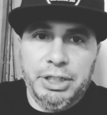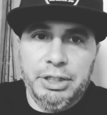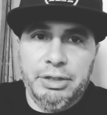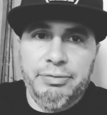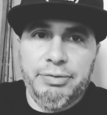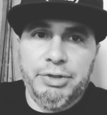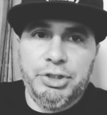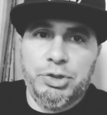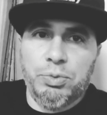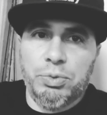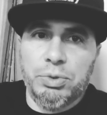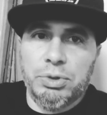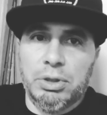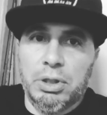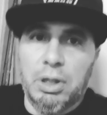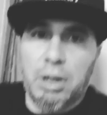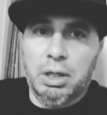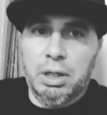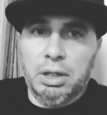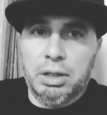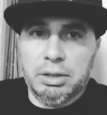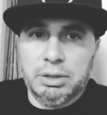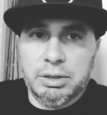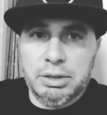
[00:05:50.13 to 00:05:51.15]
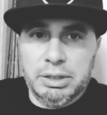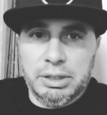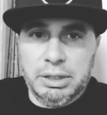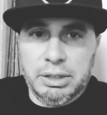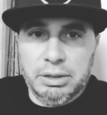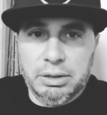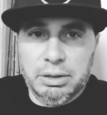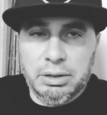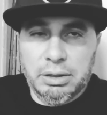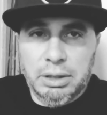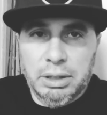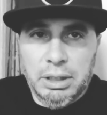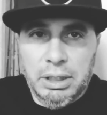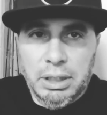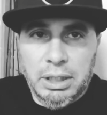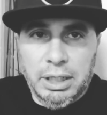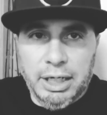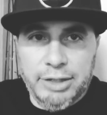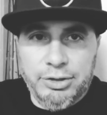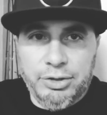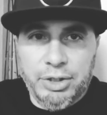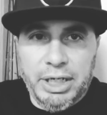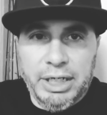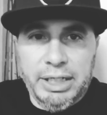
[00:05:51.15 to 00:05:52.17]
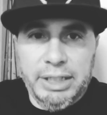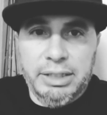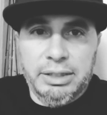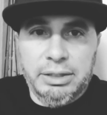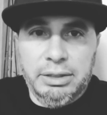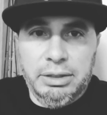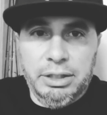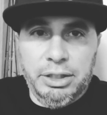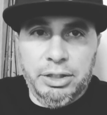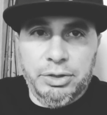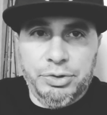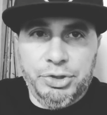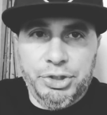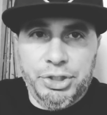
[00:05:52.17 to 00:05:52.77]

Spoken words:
I try to, share their names and stuff with you.